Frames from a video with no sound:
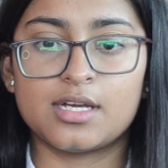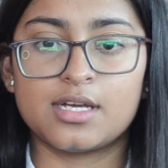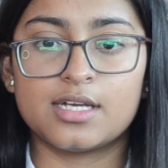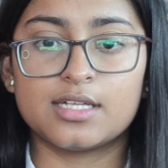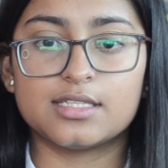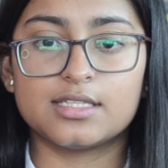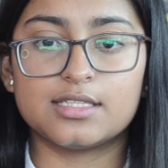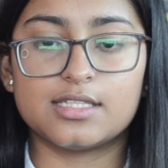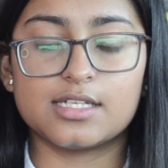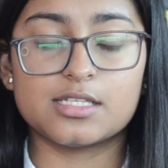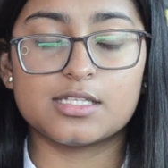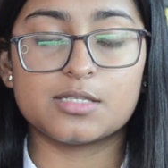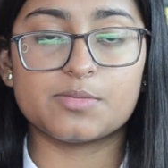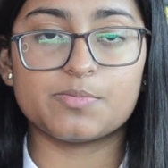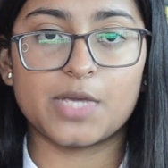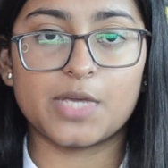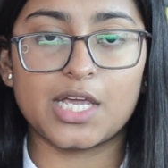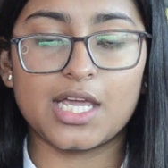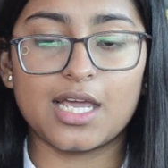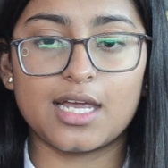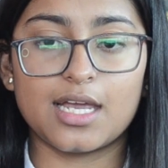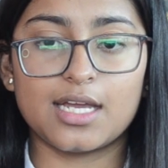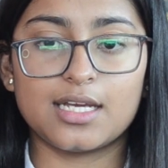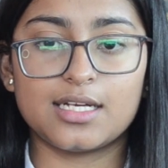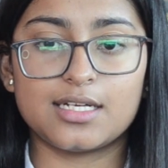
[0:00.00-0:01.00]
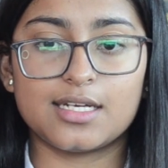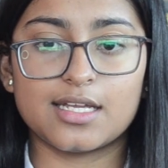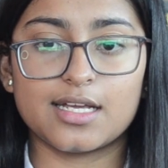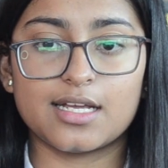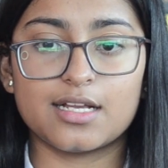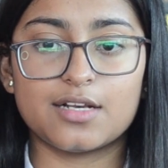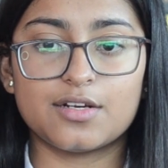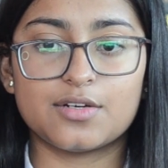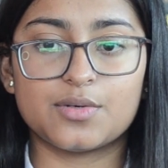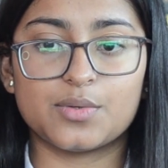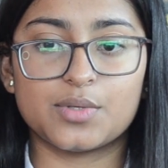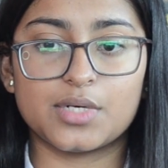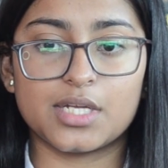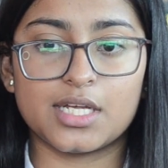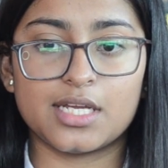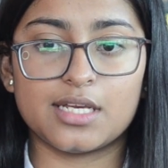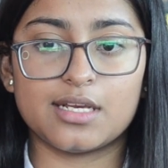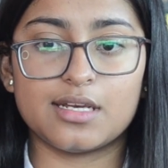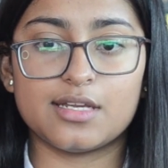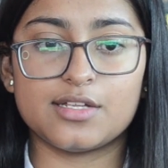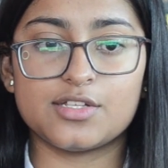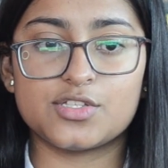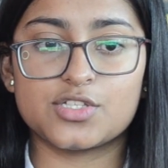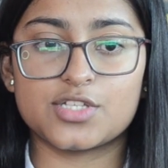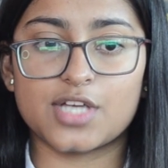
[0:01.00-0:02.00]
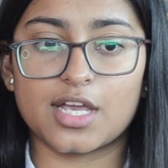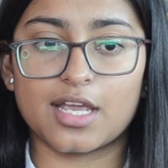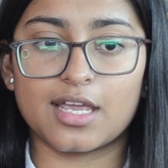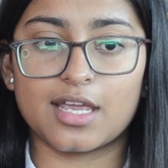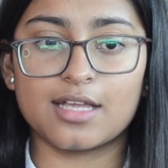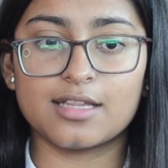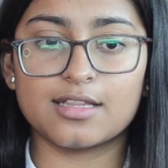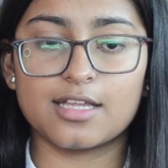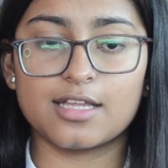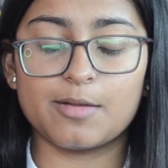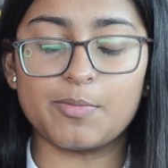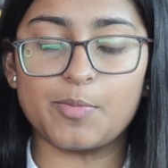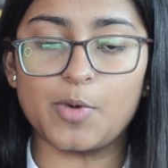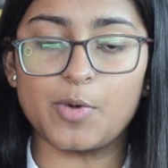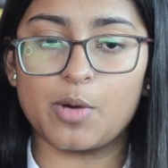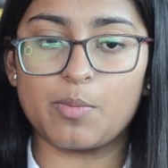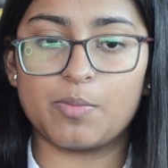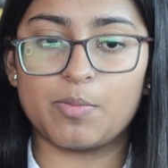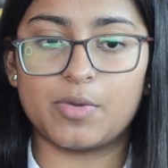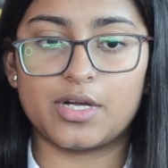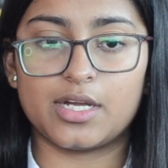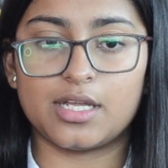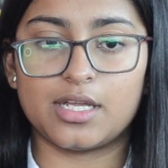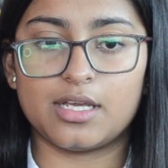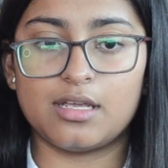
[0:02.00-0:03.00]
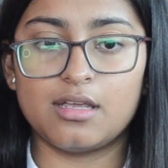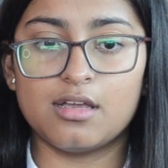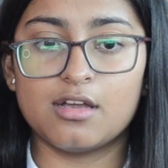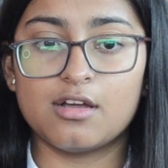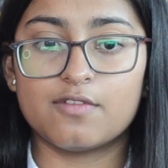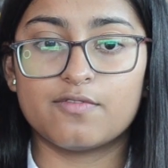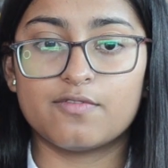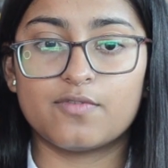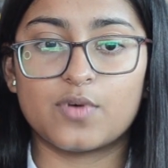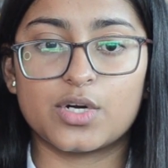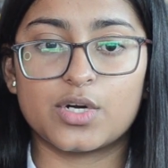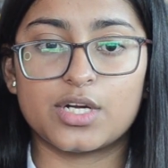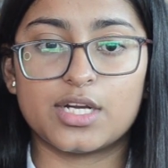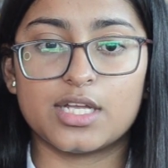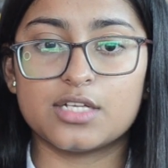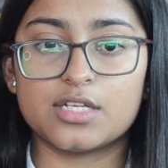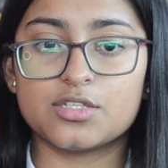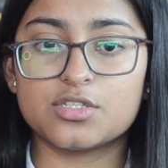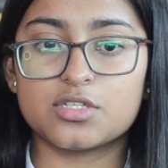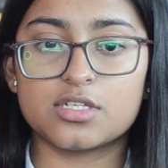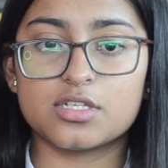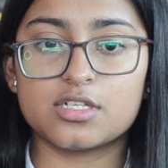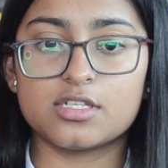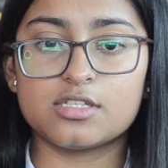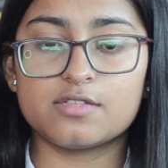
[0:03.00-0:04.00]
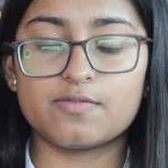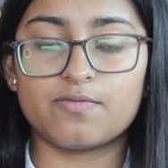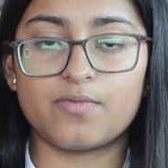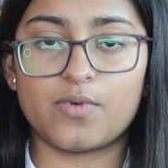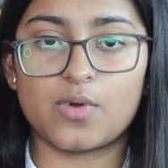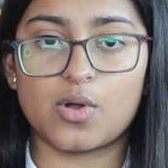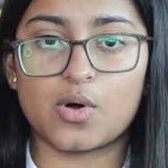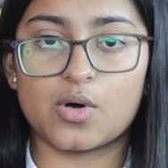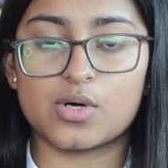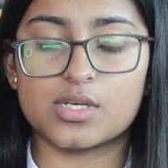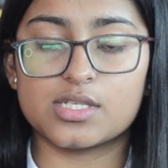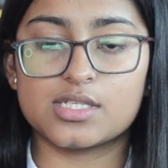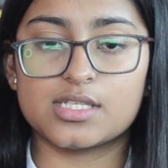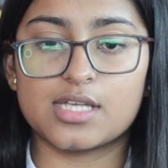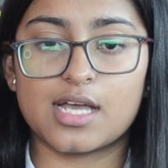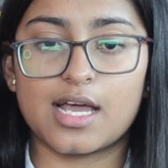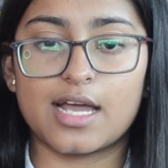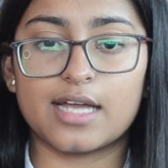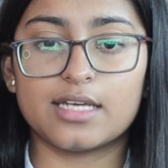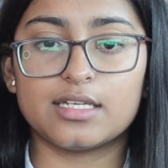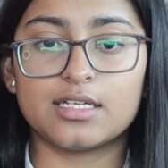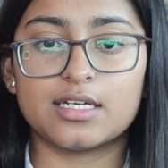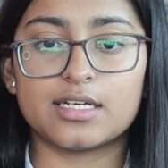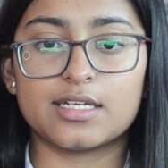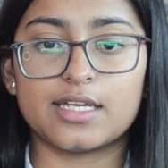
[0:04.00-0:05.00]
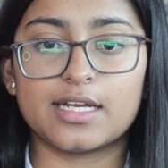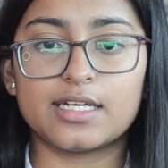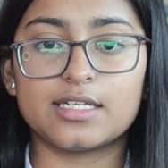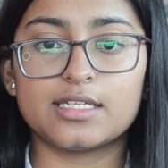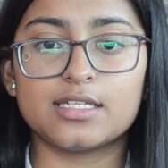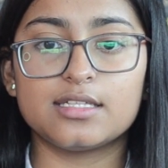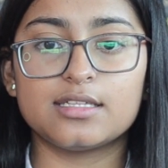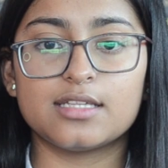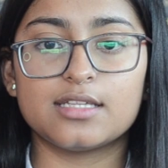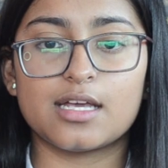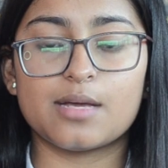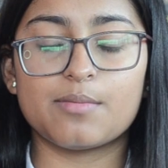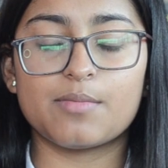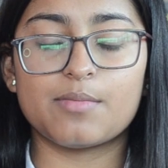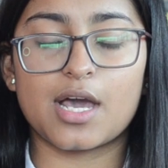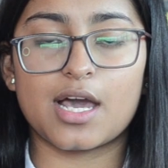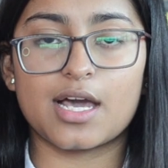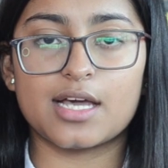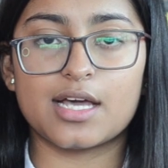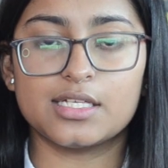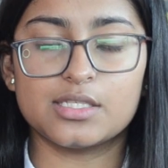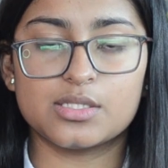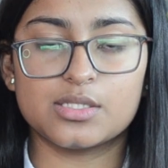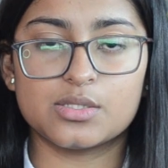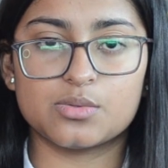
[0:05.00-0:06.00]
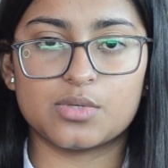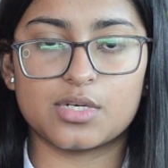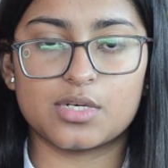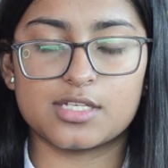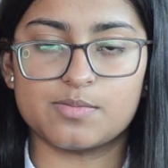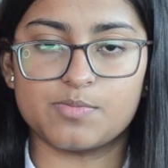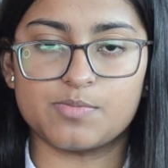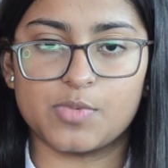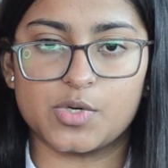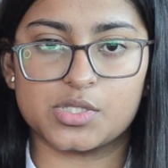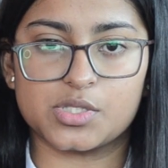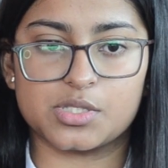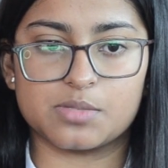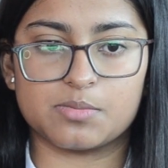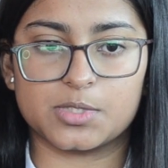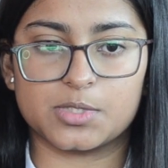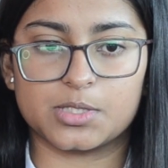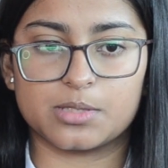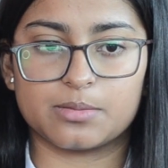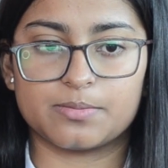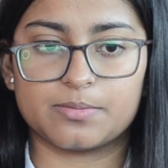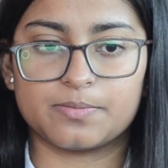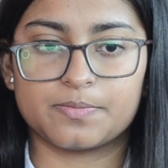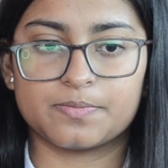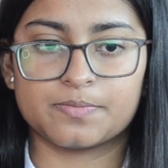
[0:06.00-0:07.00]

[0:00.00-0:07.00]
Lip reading: This may entail routinely checking their property for dangerous flaws and correcting them as soon as possible.